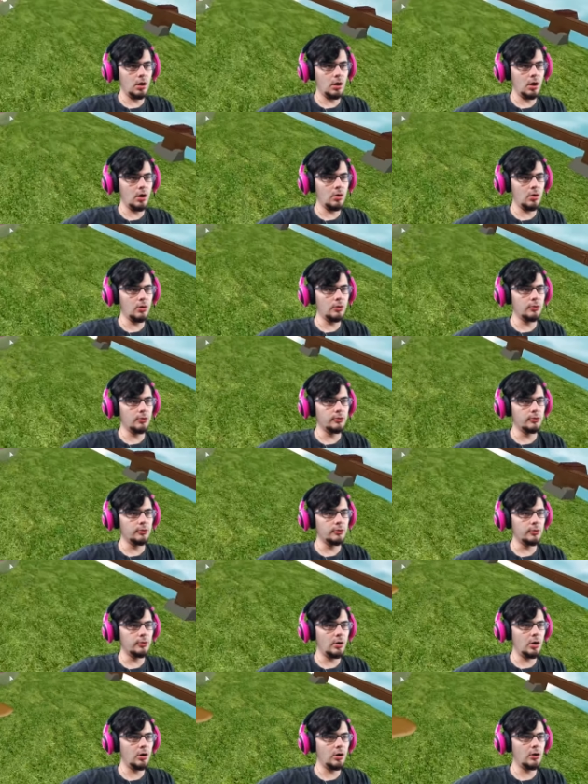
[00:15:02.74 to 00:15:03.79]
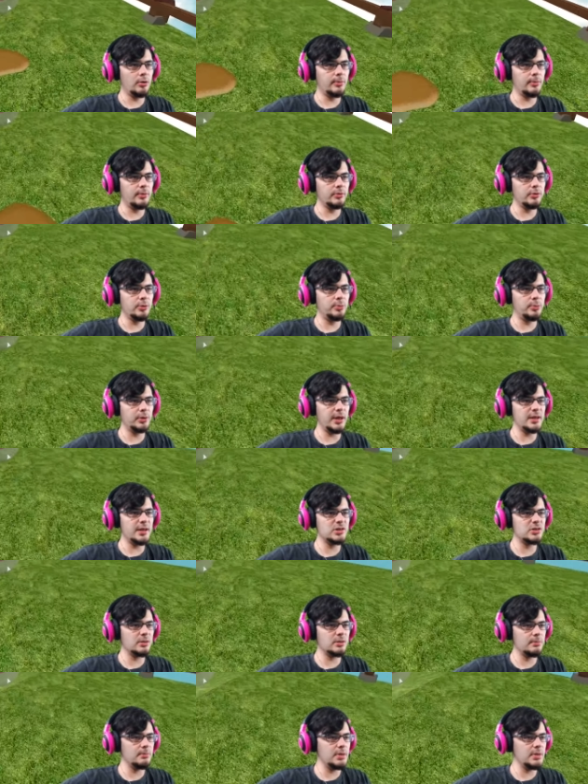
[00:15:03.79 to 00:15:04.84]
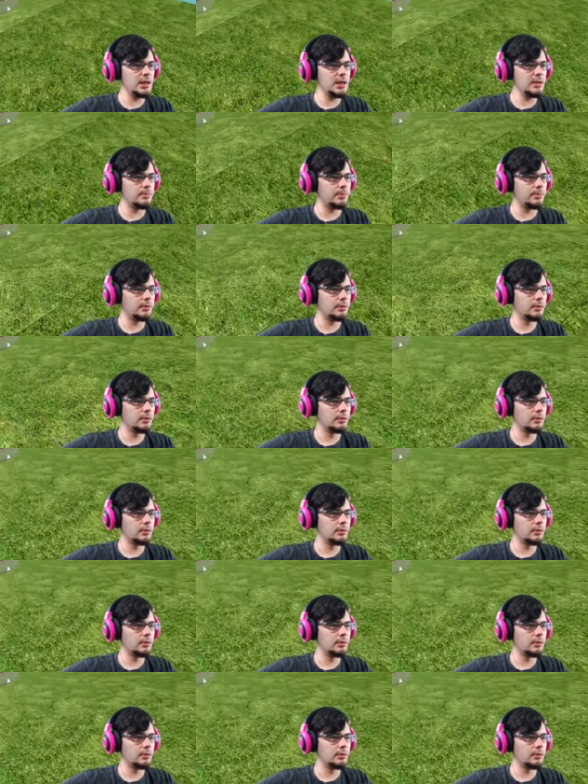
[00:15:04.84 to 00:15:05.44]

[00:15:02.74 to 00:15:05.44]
Oh. Oh, you play as the Meep.